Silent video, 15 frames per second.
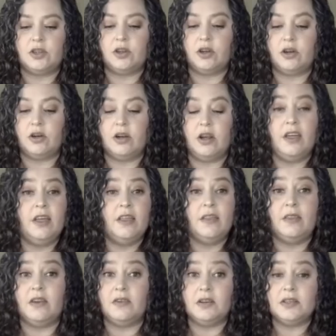yarn.
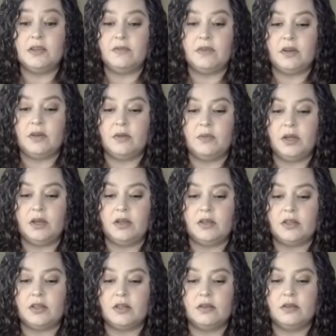There isn't very
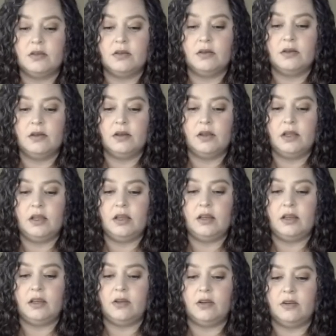much in
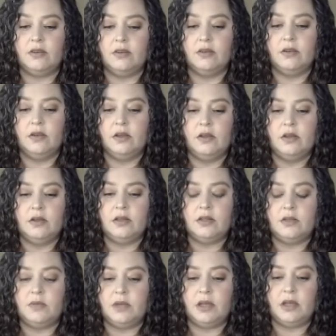here to
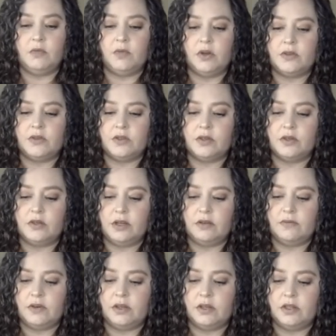begin with, so you
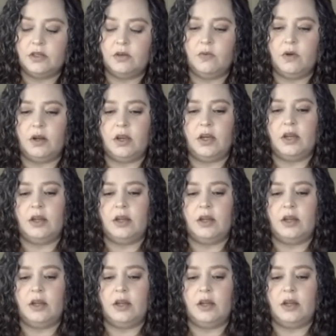definitely don't want to cut